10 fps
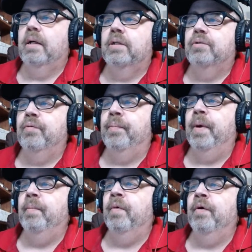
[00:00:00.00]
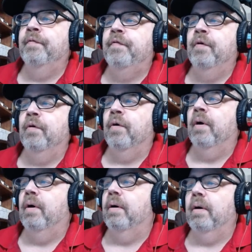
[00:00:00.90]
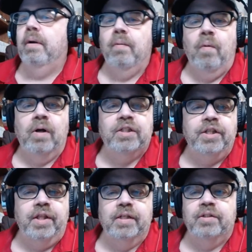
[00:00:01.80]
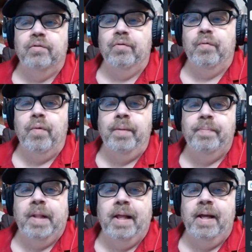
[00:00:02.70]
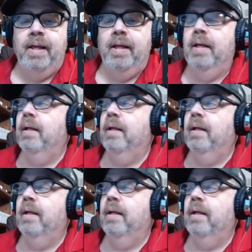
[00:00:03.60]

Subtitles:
So remember, if you're watching this on the replay,